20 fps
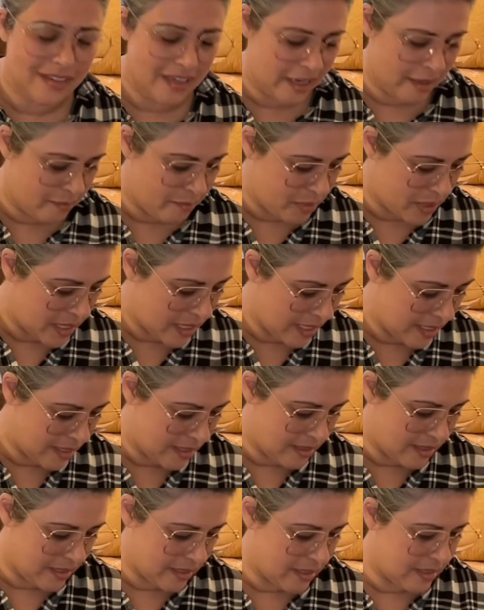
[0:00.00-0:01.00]
And B, I
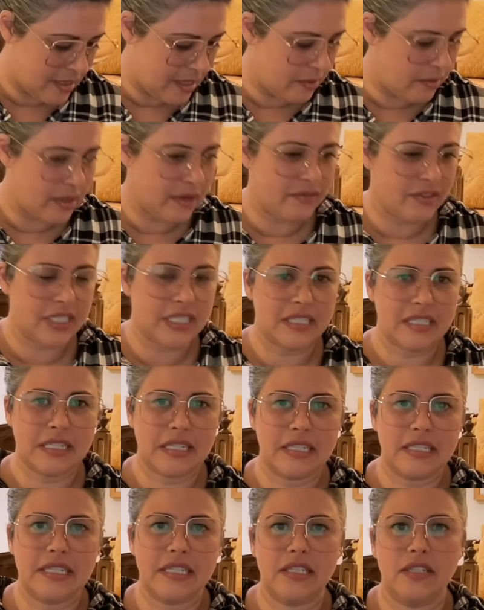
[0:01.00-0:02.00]
didn't think that they would ever
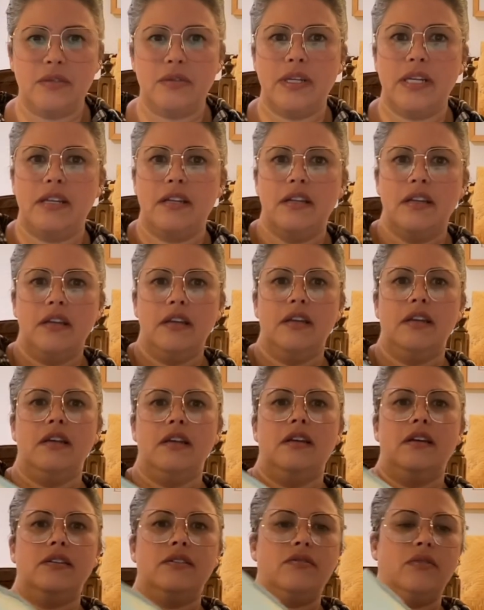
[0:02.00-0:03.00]
discontinue it.
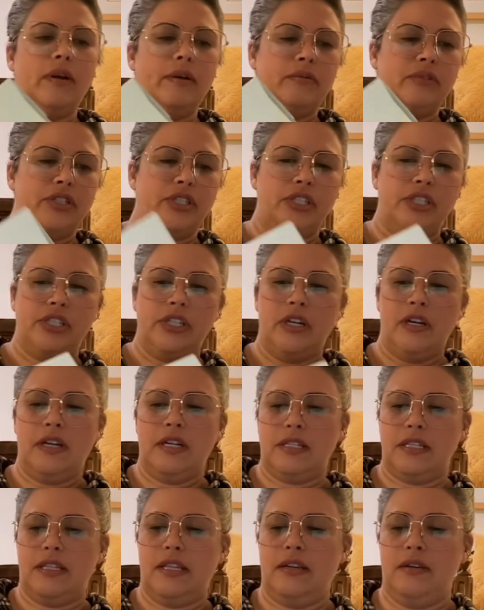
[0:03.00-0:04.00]
So I was
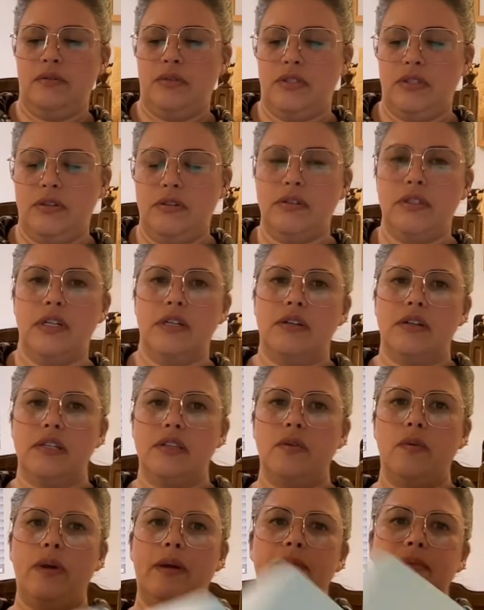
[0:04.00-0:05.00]
shocked that it was no longer on
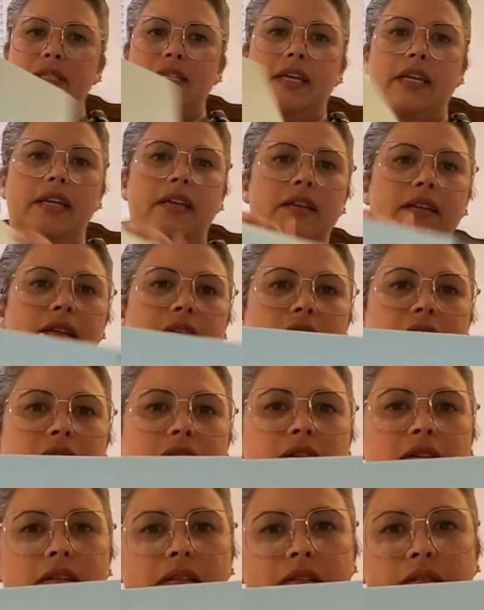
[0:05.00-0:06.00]
the website.
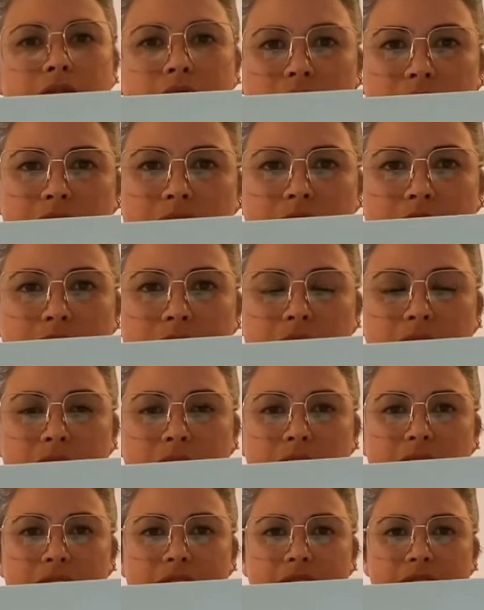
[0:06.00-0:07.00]
So
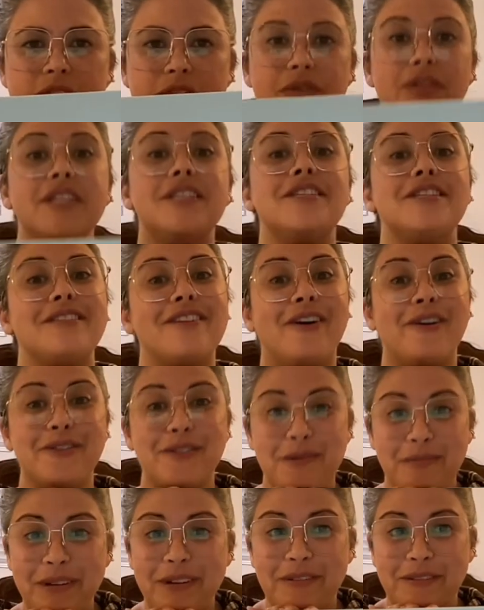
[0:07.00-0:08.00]
here it is. So this is
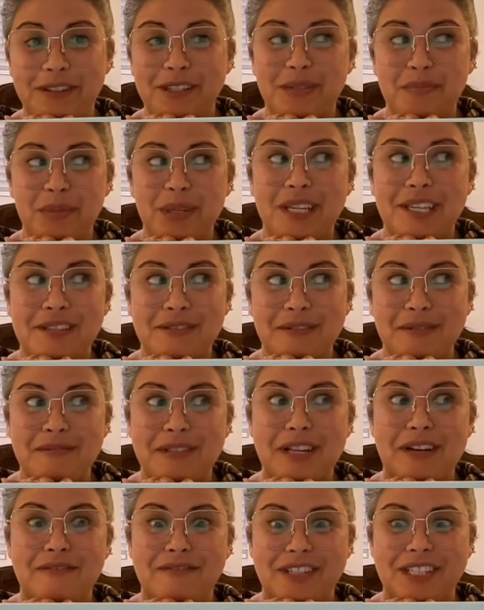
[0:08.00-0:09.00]
also my first piece from
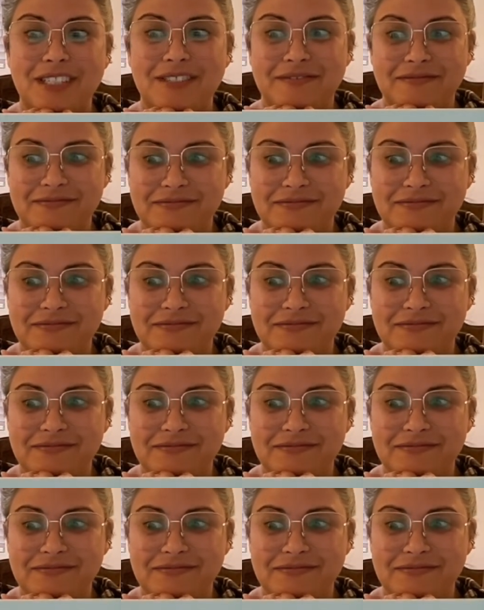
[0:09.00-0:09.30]
unbox.